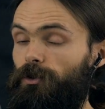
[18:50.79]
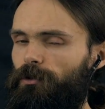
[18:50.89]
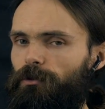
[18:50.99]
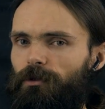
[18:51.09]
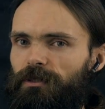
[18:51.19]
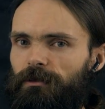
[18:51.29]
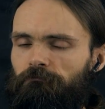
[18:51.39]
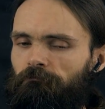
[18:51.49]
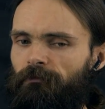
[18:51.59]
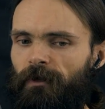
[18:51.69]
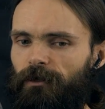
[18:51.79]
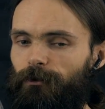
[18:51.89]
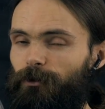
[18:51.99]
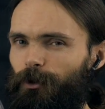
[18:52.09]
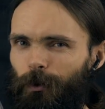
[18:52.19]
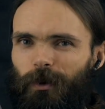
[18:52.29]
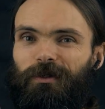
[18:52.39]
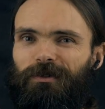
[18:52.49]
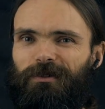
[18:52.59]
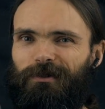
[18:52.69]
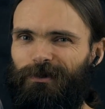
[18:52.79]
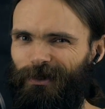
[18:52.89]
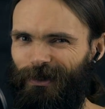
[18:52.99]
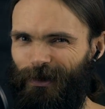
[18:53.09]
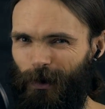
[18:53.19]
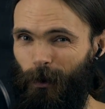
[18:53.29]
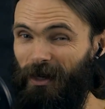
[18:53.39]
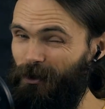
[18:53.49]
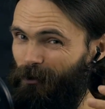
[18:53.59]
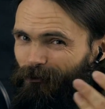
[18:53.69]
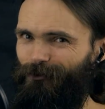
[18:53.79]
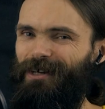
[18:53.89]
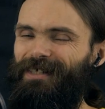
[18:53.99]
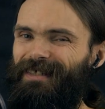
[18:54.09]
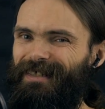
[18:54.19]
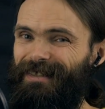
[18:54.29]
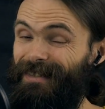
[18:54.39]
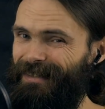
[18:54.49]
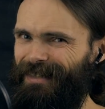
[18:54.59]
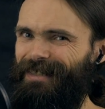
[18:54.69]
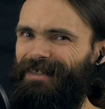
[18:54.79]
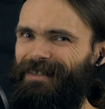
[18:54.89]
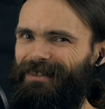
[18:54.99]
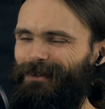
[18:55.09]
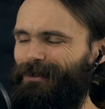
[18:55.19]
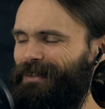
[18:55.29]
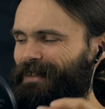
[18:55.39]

So it was, you want to know what your friend is saying, so